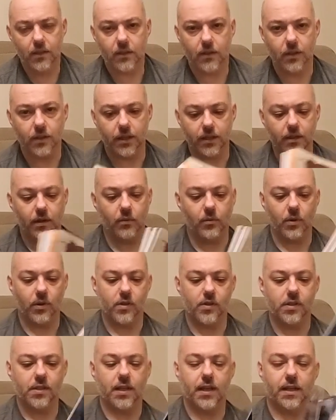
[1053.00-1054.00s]
looking at
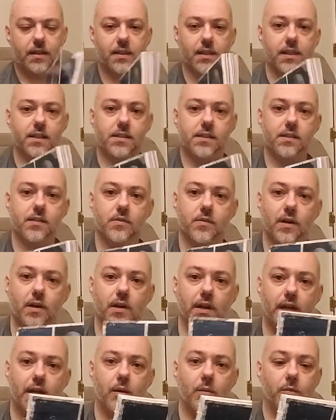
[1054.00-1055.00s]
works like this is
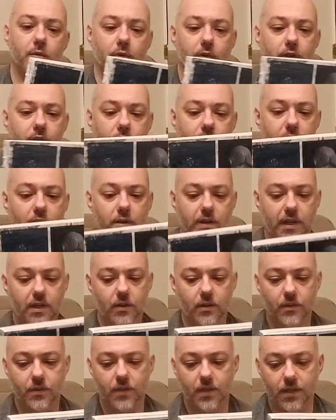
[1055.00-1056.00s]
very helpful, even though I
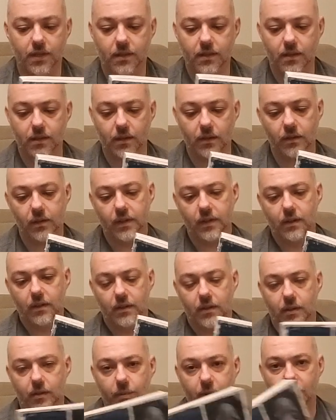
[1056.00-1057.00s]
don't think they're
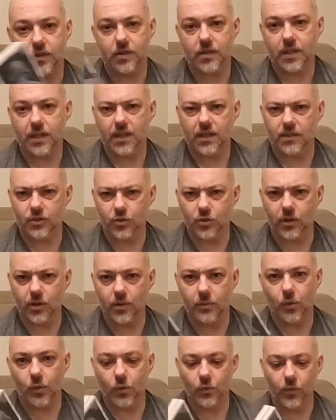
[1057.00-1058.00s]
the most like
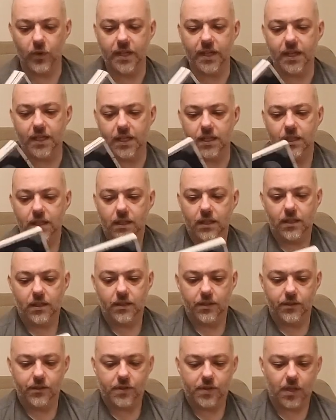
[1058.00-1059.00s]
enjoyable read.
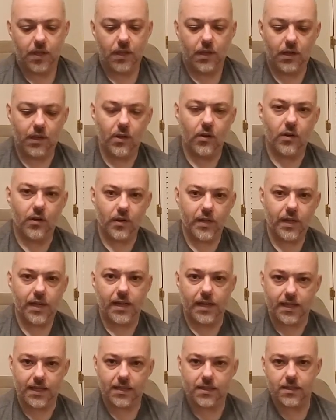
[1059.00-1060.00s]
You say, oh, okay,
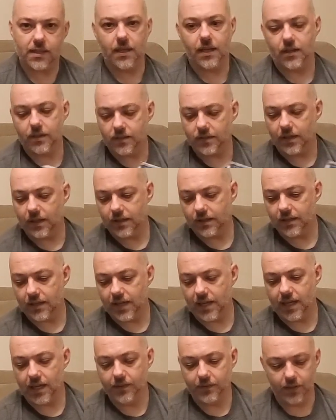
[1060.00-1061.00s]
I can see how to take
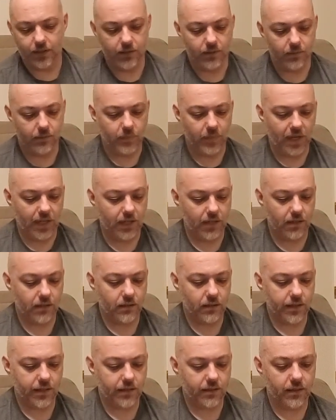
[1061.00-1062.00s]
that and then make it
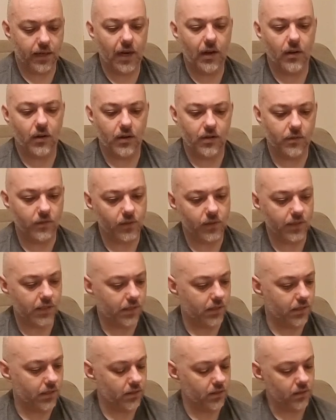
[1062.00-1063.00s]
like
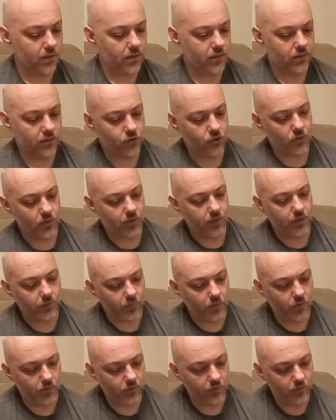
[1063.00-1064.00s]
narratively
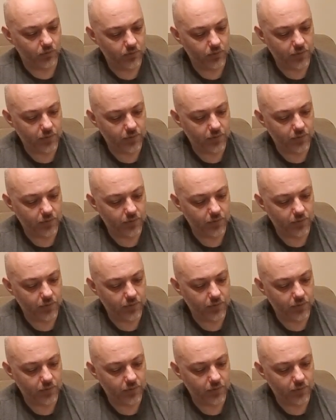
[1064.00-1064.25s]
enjoyable.